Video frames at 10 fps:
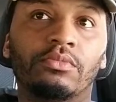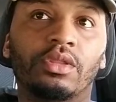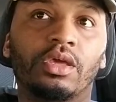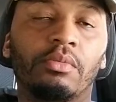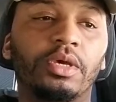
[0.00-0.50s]

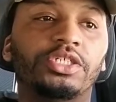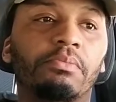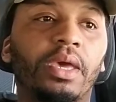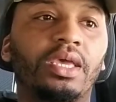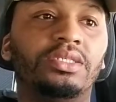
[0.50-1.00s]
commission
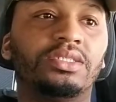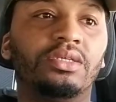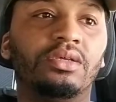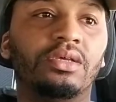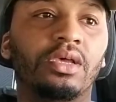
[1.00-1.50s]
based
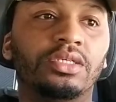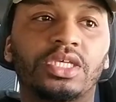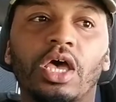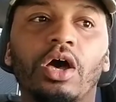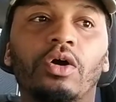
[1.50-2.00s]

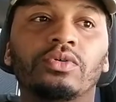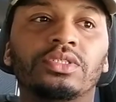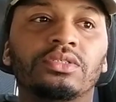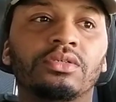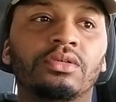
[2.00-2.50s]
sales
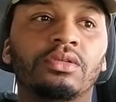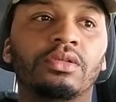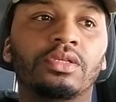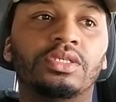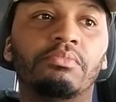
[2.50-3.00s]

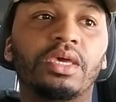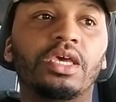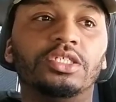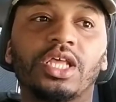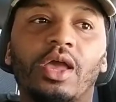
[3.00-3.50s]
to me
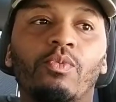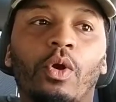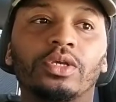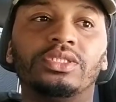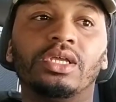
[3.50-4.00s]
is like
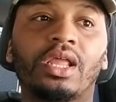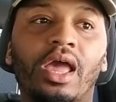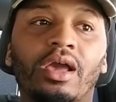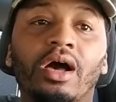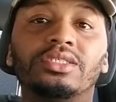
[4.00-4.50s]
worse than
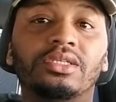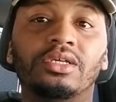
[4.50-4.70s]
like hustling